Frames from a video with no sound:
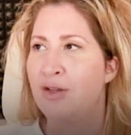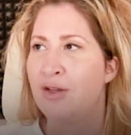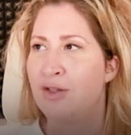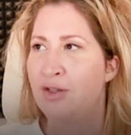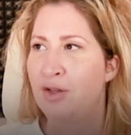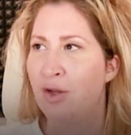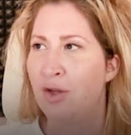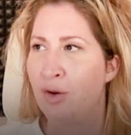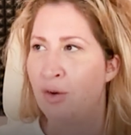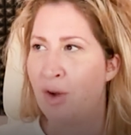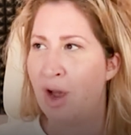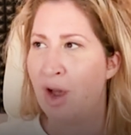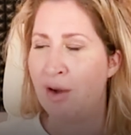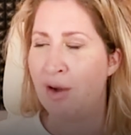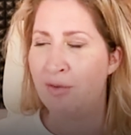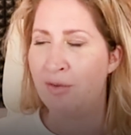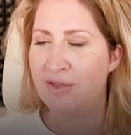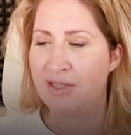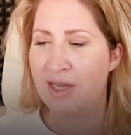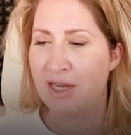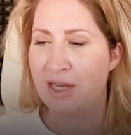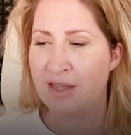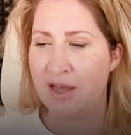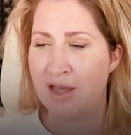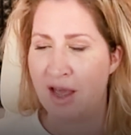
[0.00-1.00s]
So I
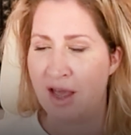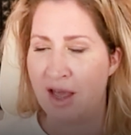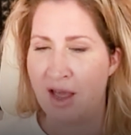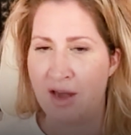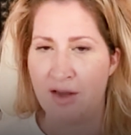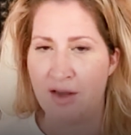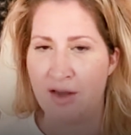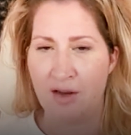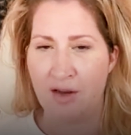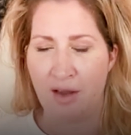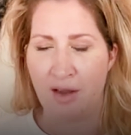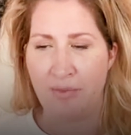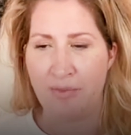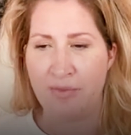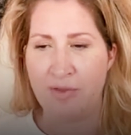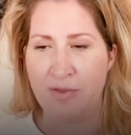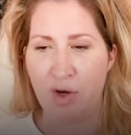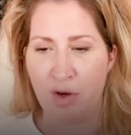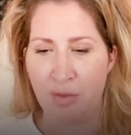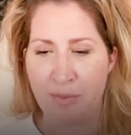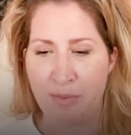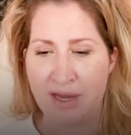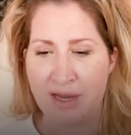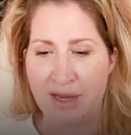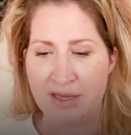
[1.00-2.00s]
would say that
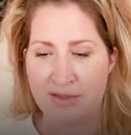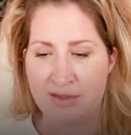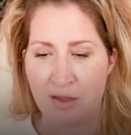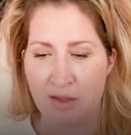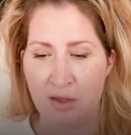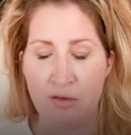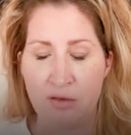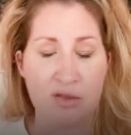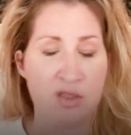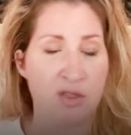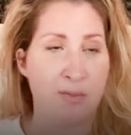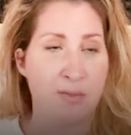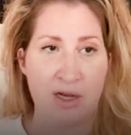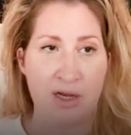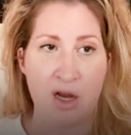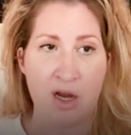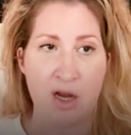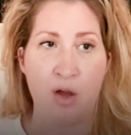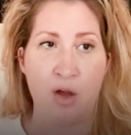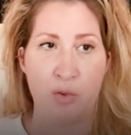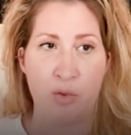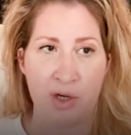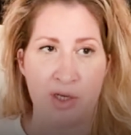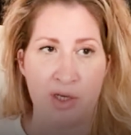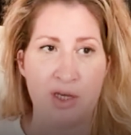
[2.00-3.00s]
your bestsellers might
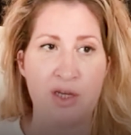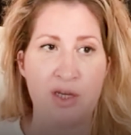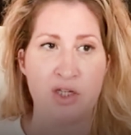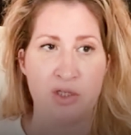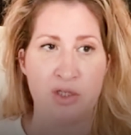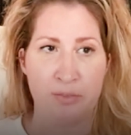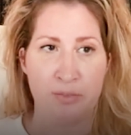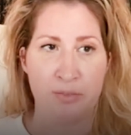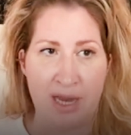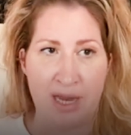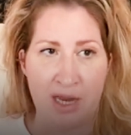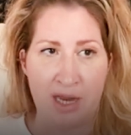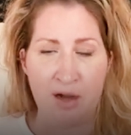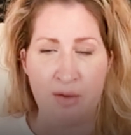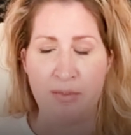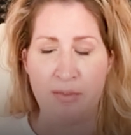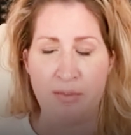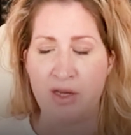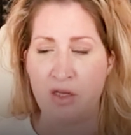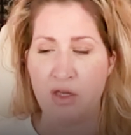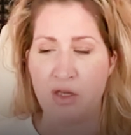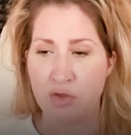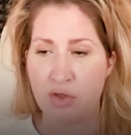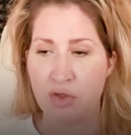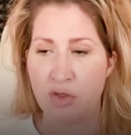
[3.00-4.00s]
not work in Japan,
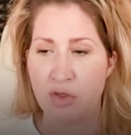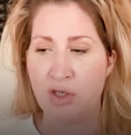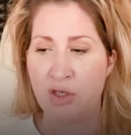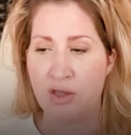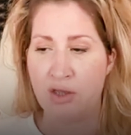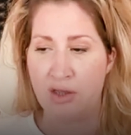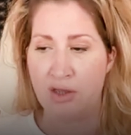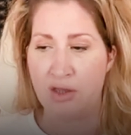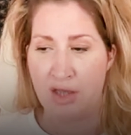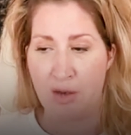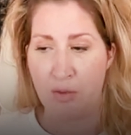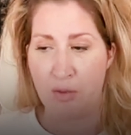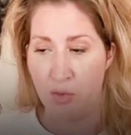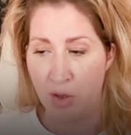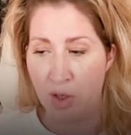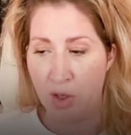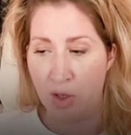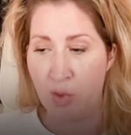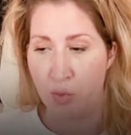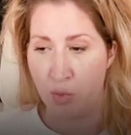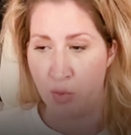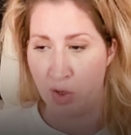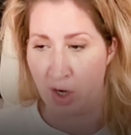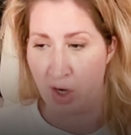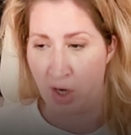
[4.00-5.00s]
but usually they
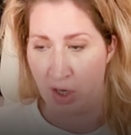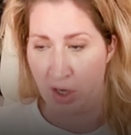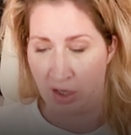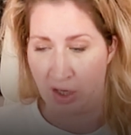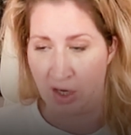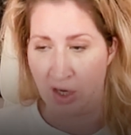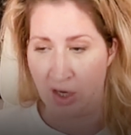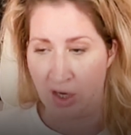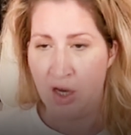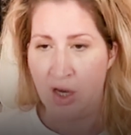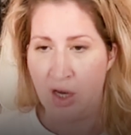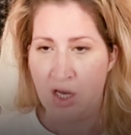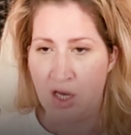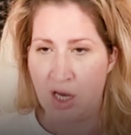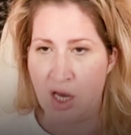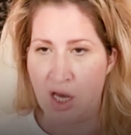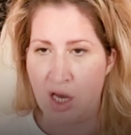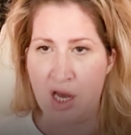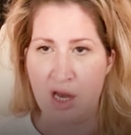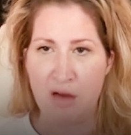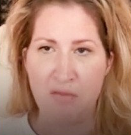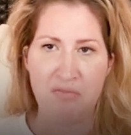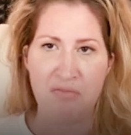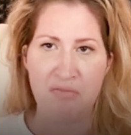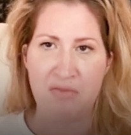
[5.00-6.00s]
would work
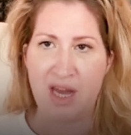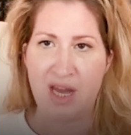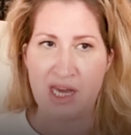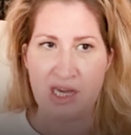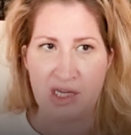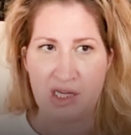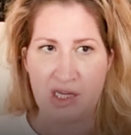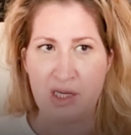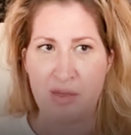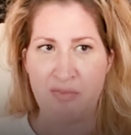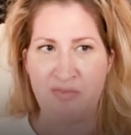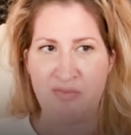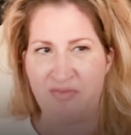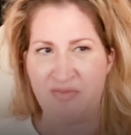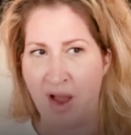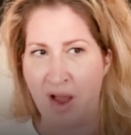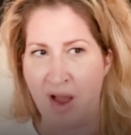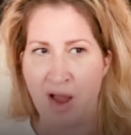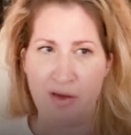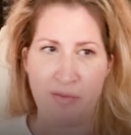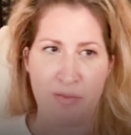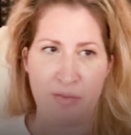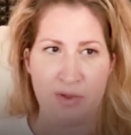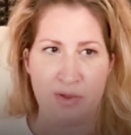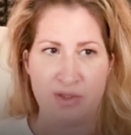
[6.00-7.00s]
in
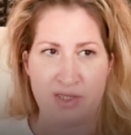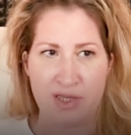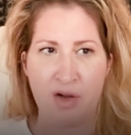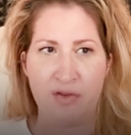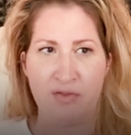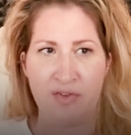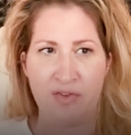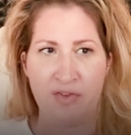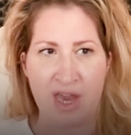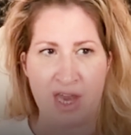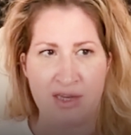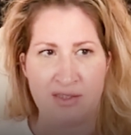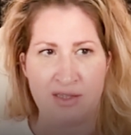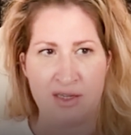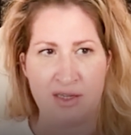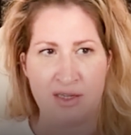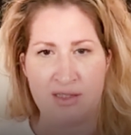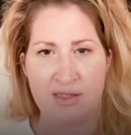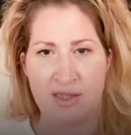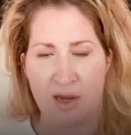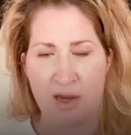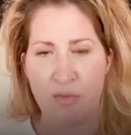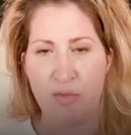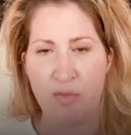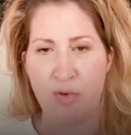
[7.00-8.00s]
85% of
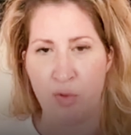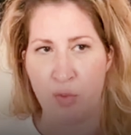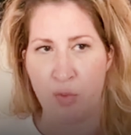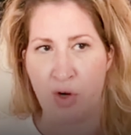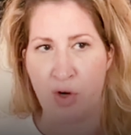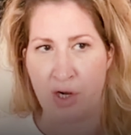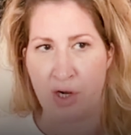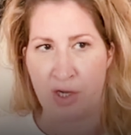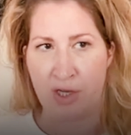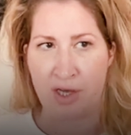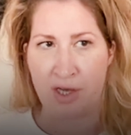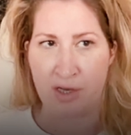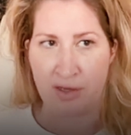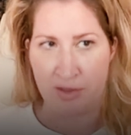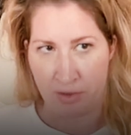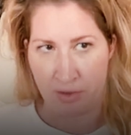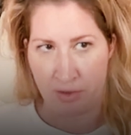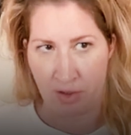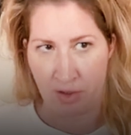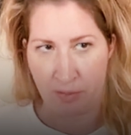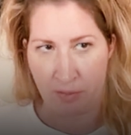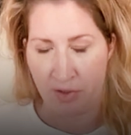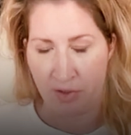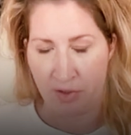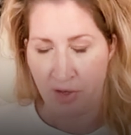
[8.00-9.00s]
cases. They would work in
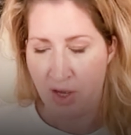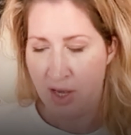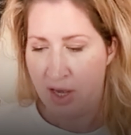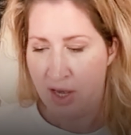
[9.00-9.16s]
Europe.